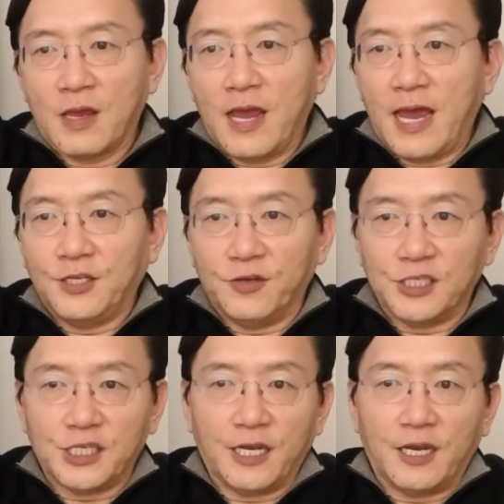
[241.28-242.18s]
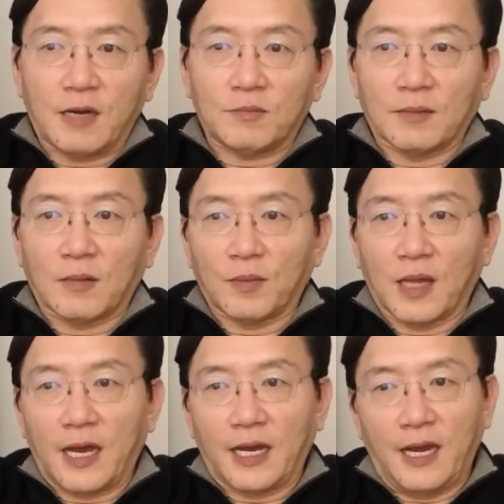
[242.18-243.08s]
And you can see it here, blah, blah,
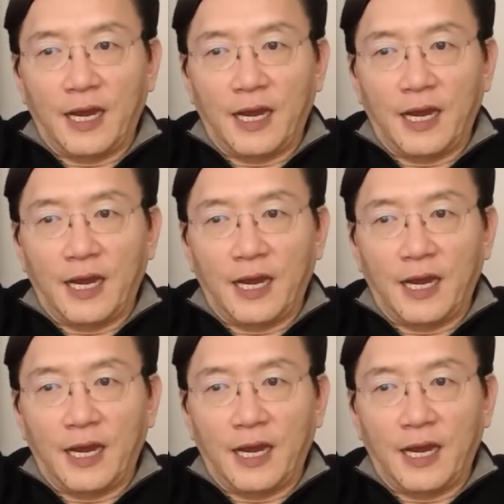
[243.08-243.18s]
blah, can